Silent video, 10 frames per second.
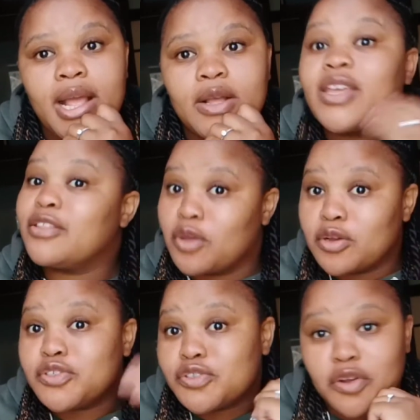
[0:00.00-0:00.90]
Okay,
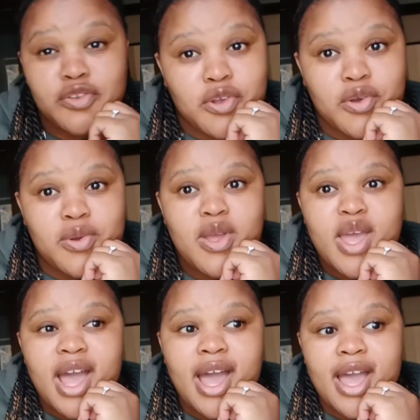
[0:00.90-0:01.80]
those who don't know,
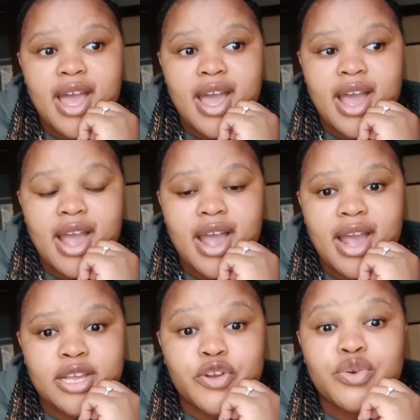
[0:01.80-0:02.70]

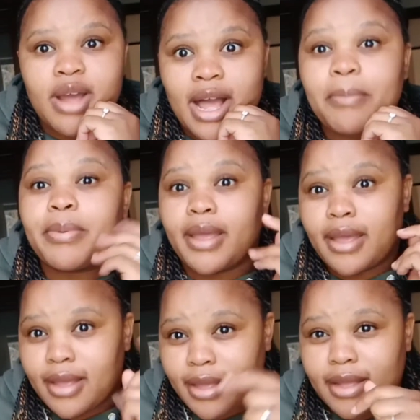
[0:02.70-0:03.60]
I grew up
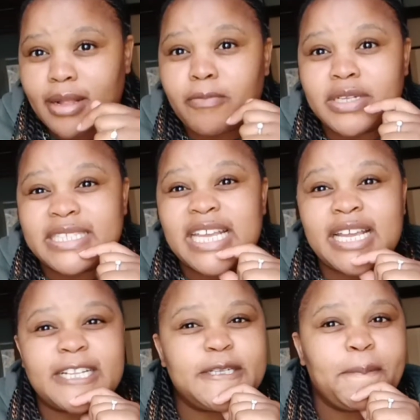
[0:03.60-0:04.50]

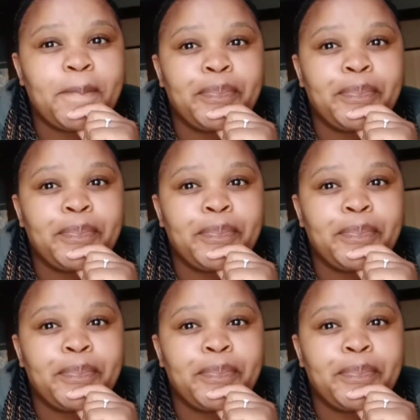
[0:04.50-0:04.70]
Ekipfontein.